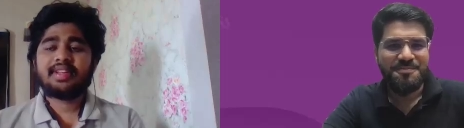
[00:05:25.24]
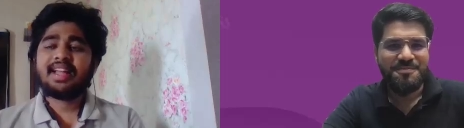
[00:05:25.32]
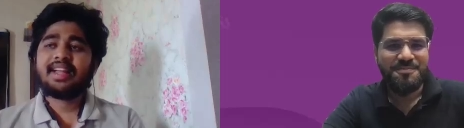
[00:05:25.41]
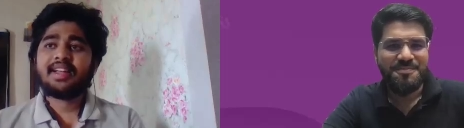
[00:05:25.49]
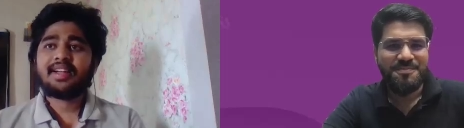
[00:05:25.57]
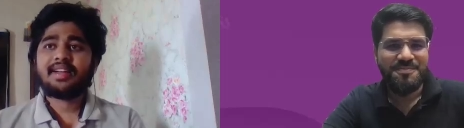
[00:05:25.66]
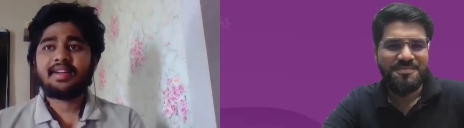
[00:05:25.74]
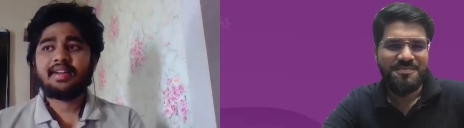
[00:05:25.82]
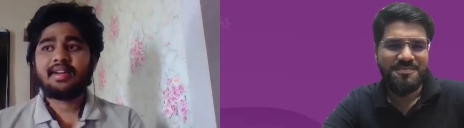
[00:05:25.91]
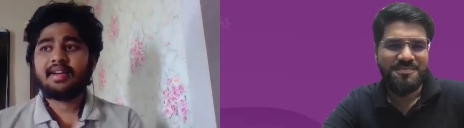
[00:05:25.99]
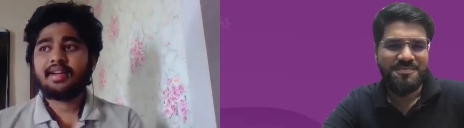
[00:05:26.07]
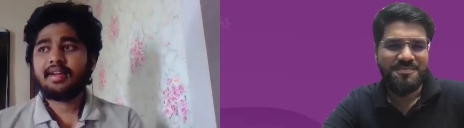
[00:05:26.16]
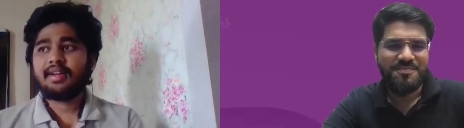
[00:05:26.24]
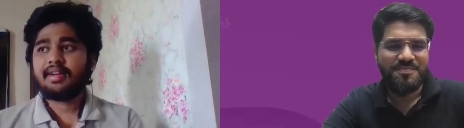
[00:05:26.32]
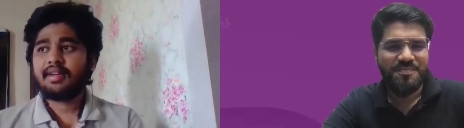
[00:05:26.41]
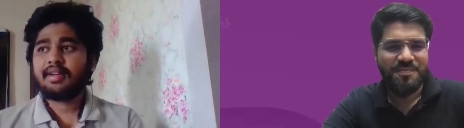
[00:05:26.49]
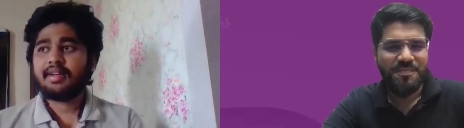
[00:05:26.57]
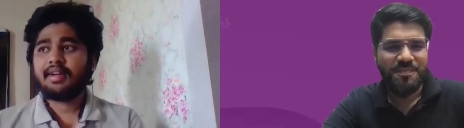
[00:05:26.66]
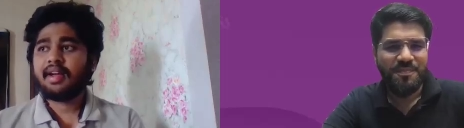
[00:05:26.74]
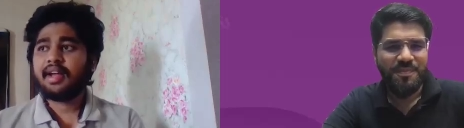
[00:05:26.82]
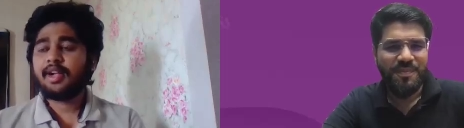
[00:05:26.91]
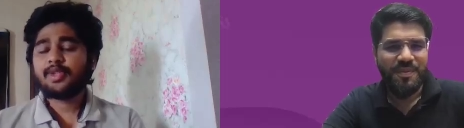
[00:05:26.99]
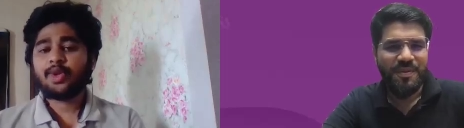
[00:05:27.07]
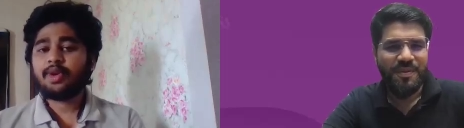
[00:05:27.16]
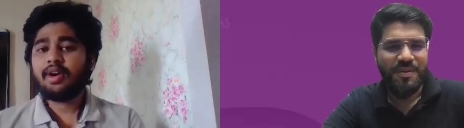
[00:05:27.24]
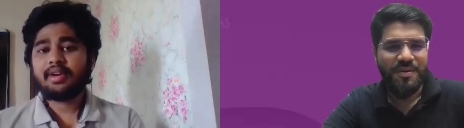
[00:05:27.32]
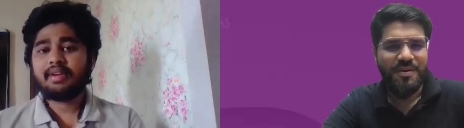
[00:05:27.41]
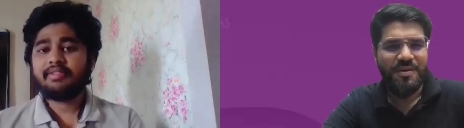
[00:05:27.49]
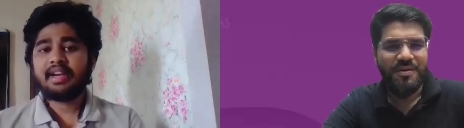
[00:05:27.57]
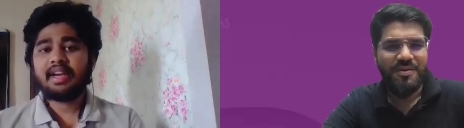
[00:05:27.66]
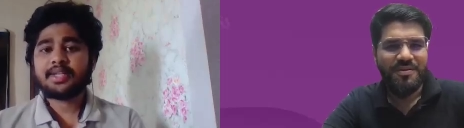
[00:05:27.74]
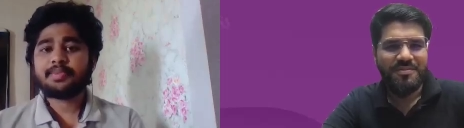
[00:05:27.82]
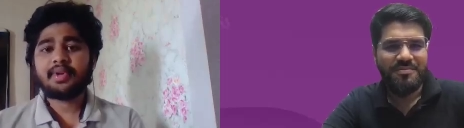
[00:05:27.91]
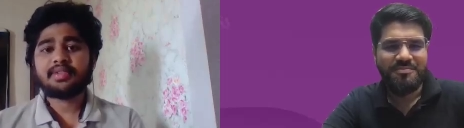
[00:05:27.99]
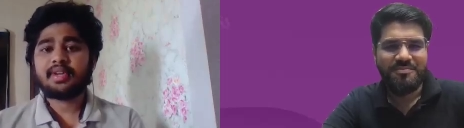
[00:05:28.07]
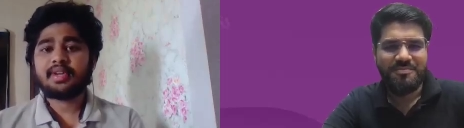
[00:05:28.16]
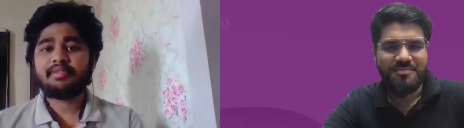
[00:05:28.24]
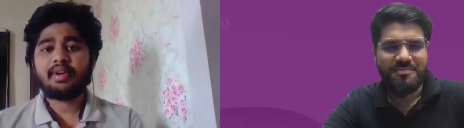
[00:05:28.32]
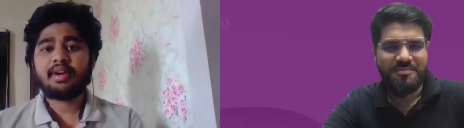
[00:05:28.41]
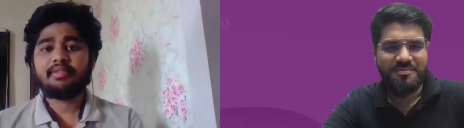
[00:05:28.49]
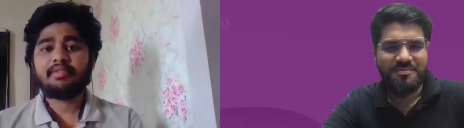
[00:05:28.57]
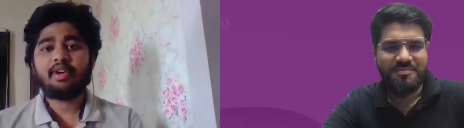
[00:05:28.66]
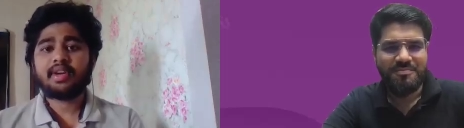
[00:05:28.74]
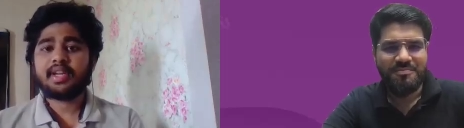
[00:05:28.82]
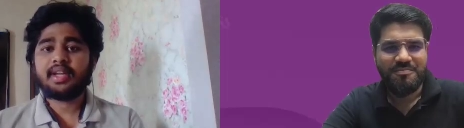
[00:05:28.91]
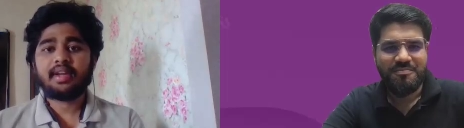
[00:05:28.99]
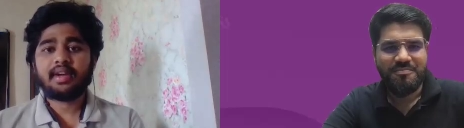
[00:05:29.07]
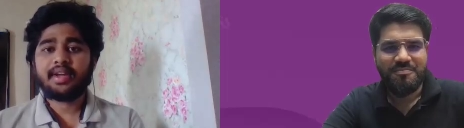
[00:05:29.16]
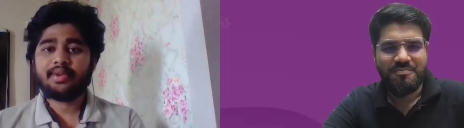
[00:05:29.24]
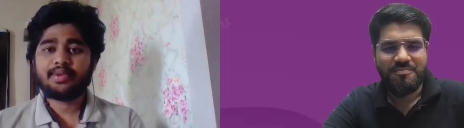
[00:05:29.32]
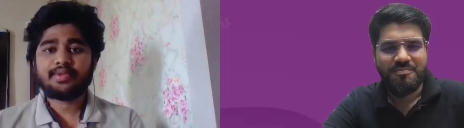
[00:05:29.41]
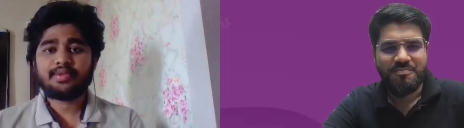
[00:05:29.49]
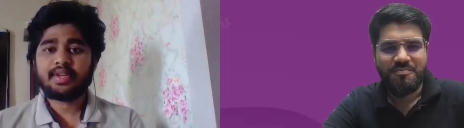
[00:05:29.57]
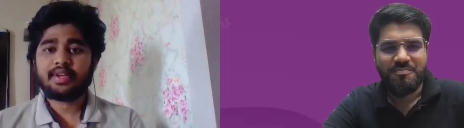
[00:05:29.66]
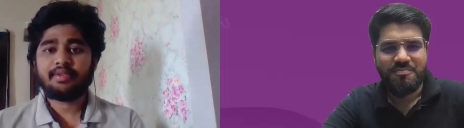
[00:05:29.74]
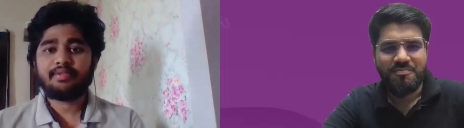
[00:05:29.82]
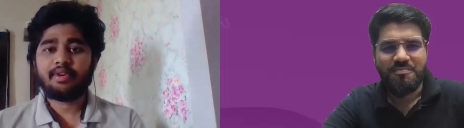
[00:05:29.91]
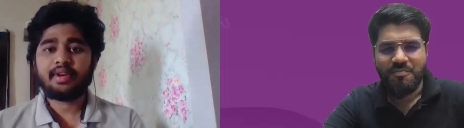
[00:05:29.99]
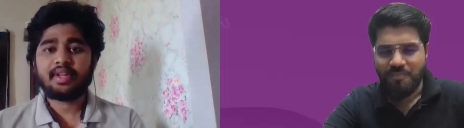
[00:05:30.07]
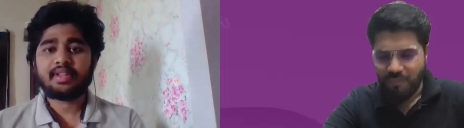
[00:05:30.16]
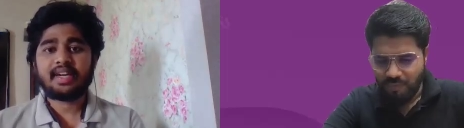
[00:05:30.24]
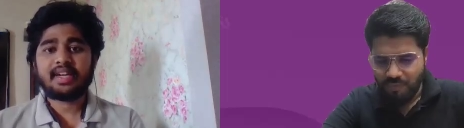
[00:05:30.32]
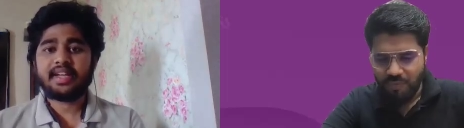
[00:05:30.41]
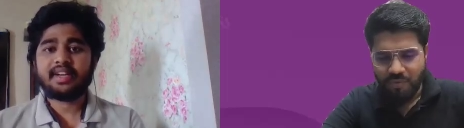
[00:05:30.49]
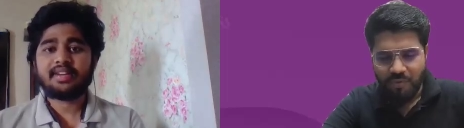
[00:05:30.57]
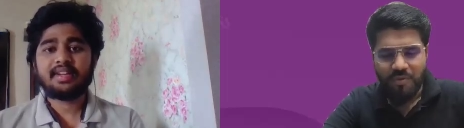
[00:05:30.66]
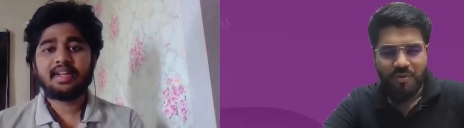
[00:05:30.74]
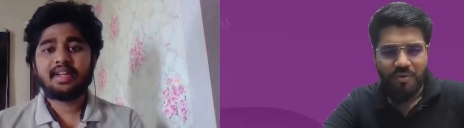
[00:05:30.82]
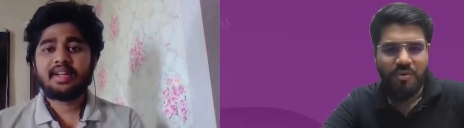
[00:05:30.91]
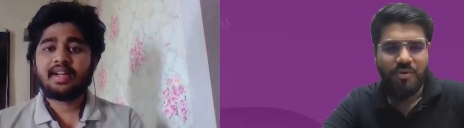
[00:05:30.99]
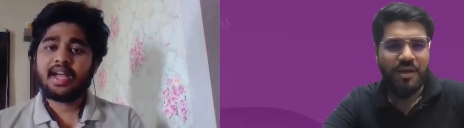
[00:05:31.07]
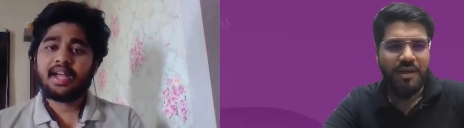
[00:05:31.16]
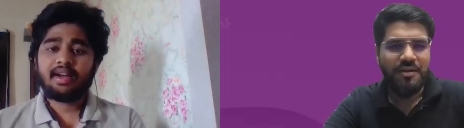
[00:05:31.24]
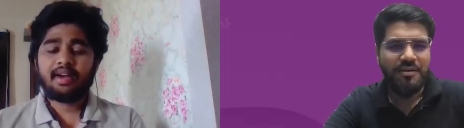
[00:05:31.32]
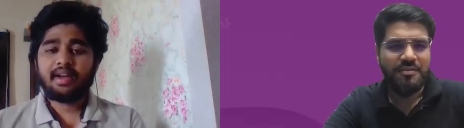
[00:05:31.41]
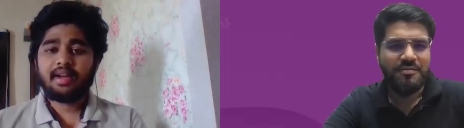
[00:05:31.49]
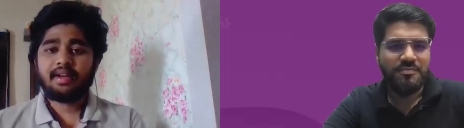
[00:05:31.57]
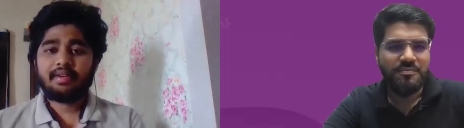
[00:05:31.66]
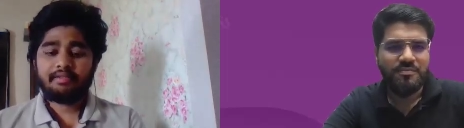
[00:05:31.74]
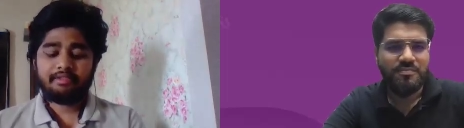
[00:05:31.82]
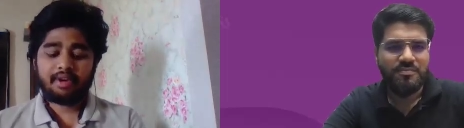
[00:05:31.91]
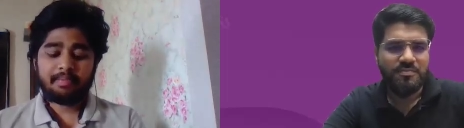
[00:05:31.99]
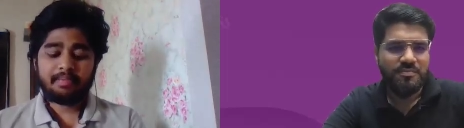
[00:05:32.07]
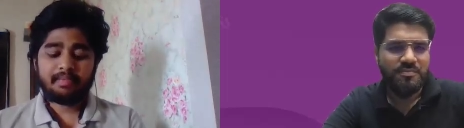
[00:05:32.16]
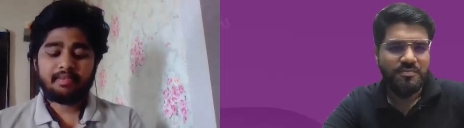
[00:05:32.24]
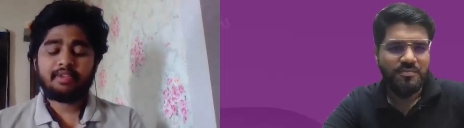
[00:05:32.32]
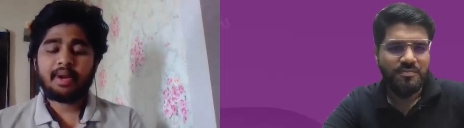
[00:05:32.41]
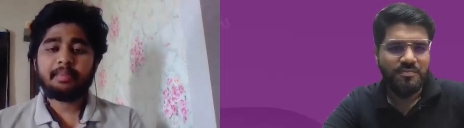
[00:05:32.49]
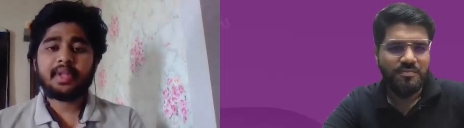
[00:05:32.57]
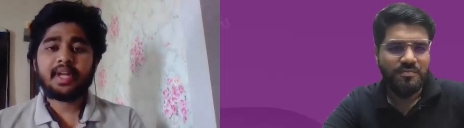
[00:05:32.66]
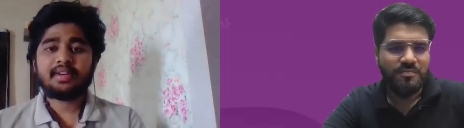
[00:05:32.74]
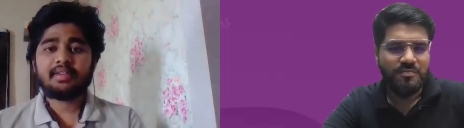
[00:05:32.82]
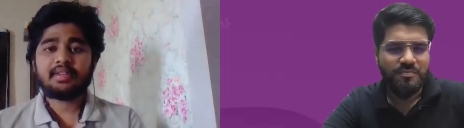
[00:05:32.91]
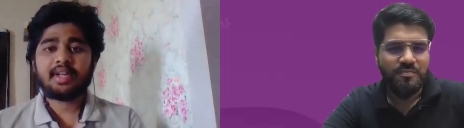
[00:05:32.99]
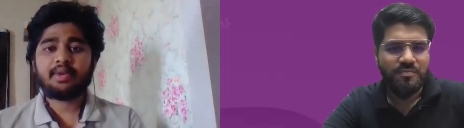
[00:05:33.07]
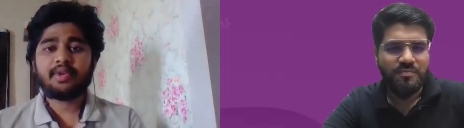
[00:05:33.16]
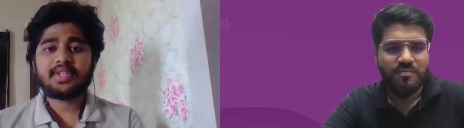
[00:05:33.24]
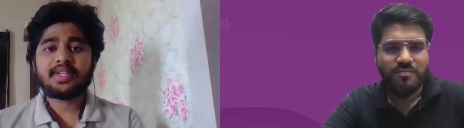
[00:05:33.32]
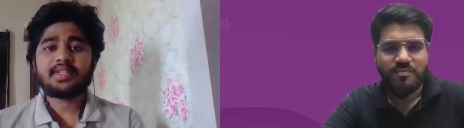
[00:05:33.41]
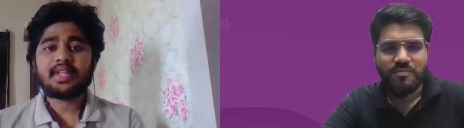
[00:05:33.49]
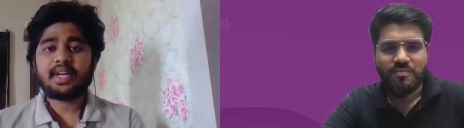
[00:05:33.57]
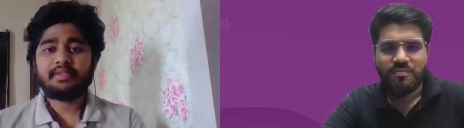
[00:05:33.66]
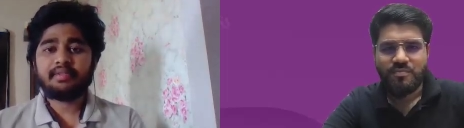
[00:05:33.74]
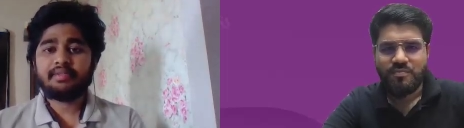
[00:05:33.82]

Speaker 1: Yeah, yeah. Uh, I also got very less marks at uh, forty. I used to say forty, thirty-eight. Okay. I, uh, from from that, the questions that